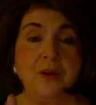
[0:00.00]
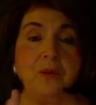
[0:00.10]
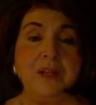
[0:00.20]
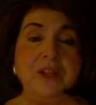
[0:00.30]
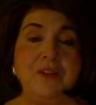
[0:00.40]

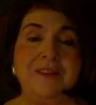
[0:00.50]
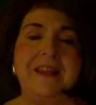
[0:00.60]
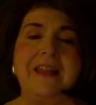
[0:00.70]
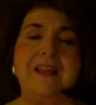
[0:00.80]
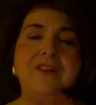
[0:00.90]
when you
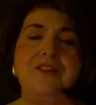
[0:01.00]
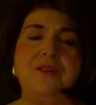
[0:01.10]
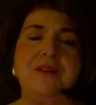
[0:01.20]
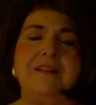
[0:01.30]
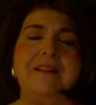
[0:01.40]
didn't
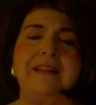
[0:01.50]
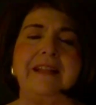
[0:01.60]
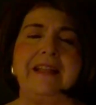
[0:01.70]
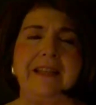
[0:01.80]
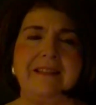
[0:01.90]
do it to the
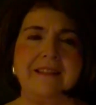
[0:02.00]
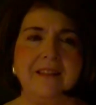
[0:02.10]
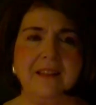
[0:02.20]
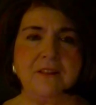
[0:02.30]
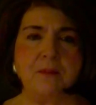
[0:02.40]
least
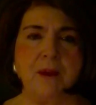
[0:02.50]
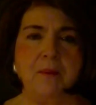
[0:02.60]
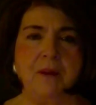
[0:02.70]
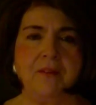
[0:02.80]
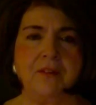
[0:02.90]
of these, my
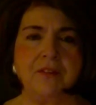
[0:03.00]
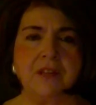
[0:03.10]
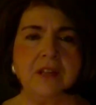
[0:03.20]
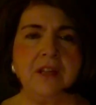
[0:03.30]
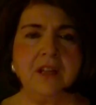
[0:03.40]
brothers,
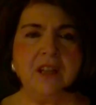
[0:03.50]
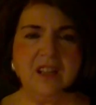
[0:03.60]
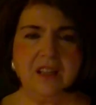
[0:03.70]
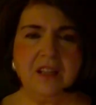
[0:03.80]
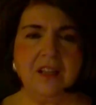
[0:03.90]

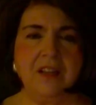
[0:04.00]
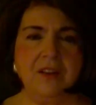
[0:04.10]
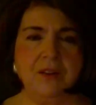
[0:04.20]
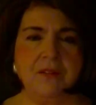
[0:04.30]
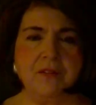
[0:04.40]
you didn't
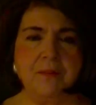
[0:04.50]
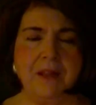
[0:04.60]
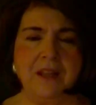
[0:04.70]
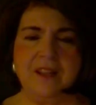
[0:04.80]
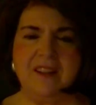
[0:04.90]
do it for
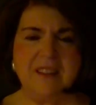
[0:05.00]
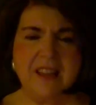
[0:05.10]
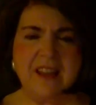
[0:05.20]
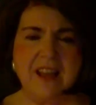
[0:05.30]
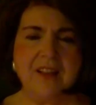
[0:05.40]
me. You
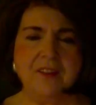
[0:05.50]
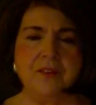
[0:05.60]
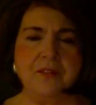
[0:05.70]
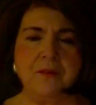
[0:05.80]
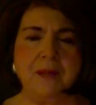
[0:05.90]
did not do
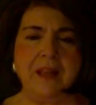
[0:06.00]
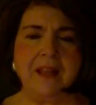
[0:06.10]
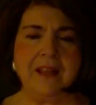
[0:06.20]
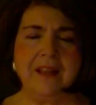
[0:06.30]
it for me.